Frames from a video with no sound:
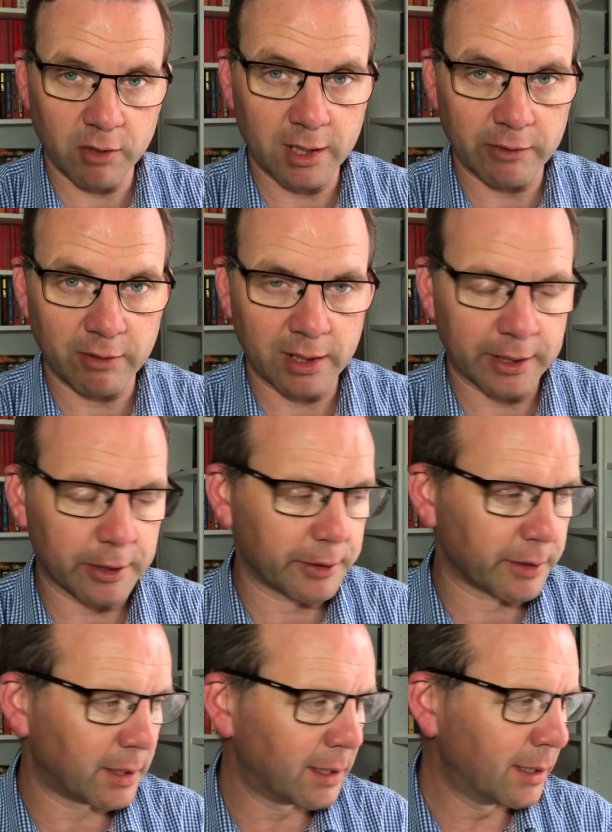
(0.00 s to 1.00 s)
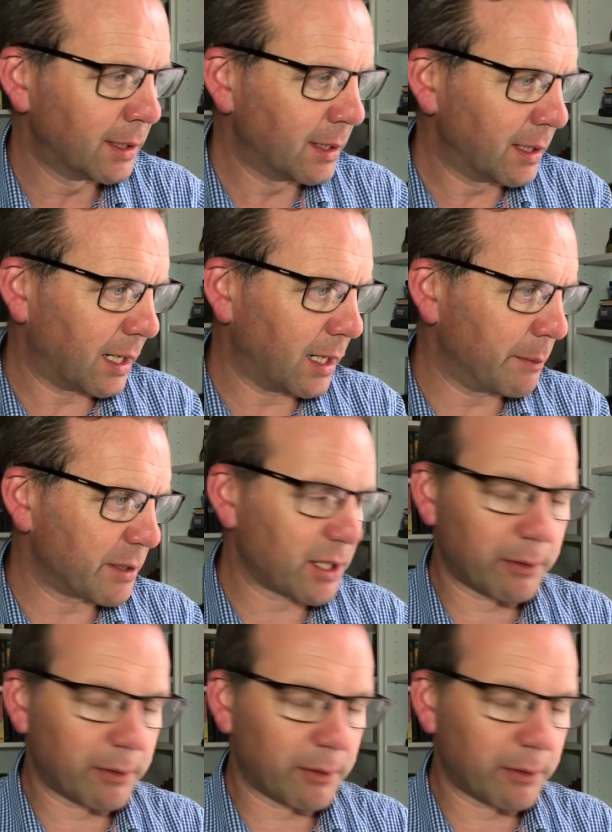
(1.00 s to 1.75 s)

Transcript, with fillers: really, really good. Um,